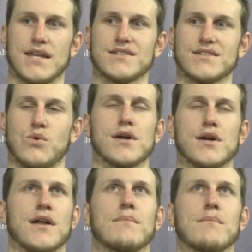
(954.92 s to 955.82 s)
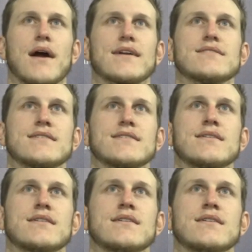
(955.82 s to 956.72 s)
it is weird not
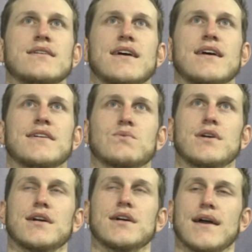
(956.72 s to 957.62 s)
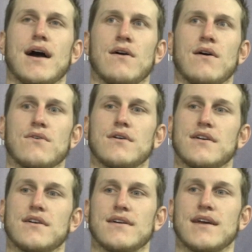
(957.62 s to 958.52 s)
practicing, and it's weird how
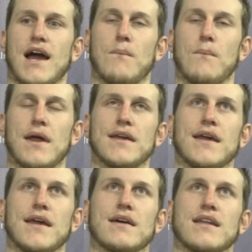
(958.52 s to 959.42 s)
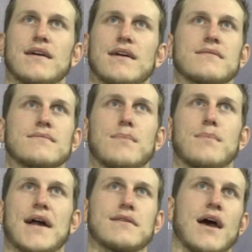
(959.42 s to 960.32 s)
many games, like,
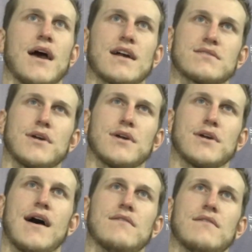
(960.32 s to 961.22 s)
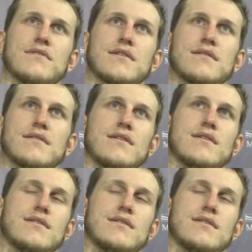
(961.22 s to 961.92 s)
back-to-backs we have, and